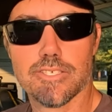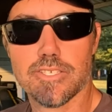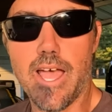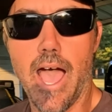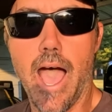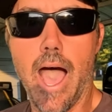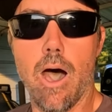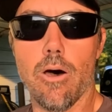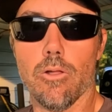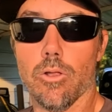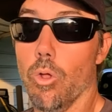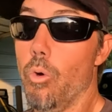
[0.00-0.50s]

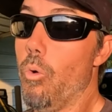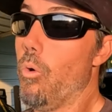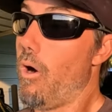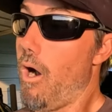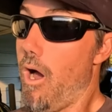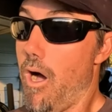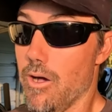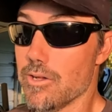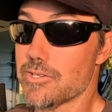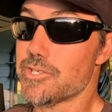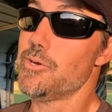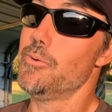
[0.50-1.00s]
style lure,
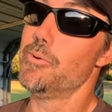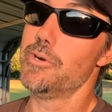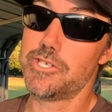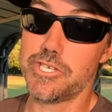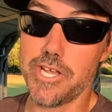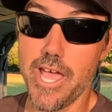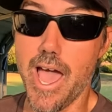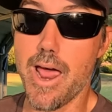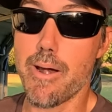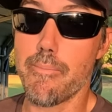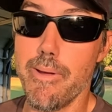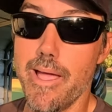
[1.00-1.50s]
also a
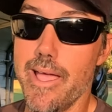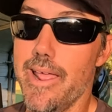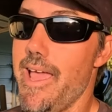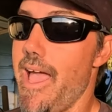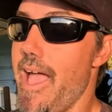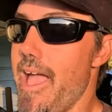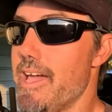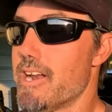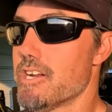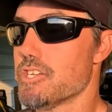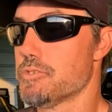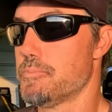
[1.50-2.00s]
chatterbait
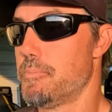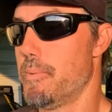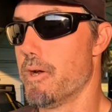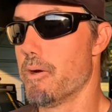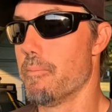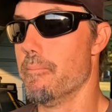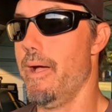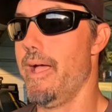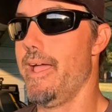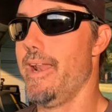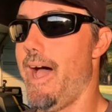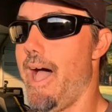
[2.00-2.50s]
and a
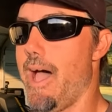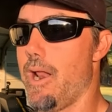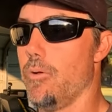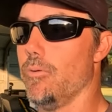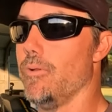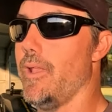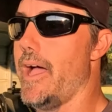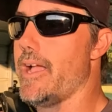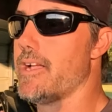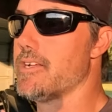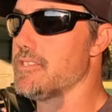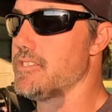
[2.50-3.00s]
spinnerbait. I
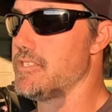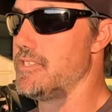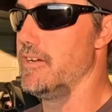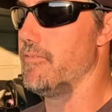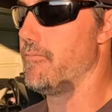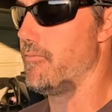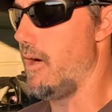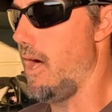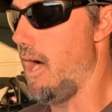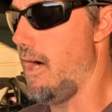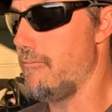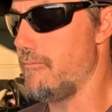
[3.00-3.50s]
don't like a
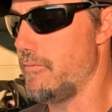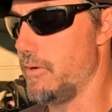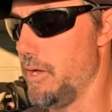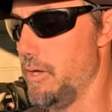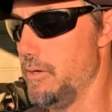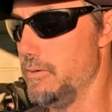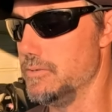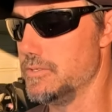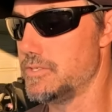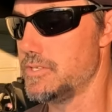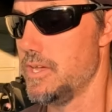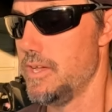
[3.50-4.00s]
stiff rod for
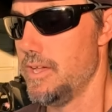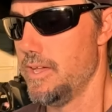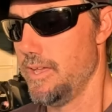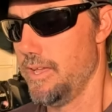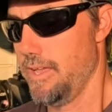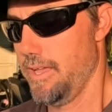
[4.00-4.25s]
those